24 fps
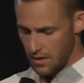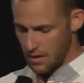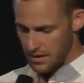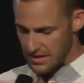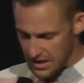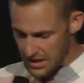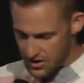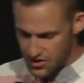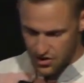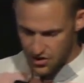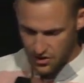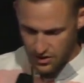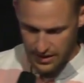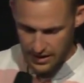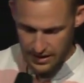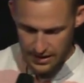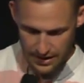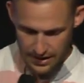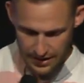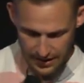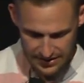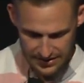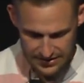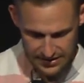
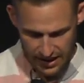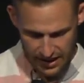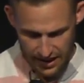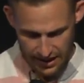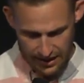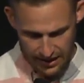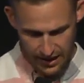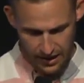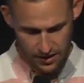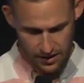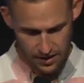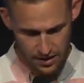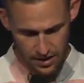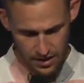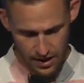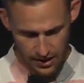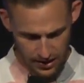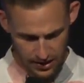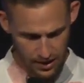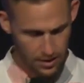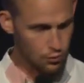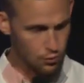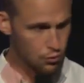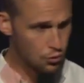Initially, he said, I got,
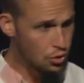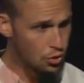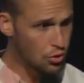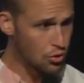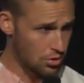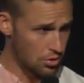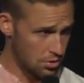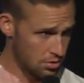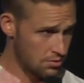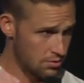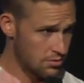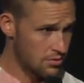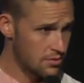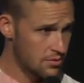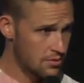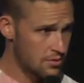I got a rule.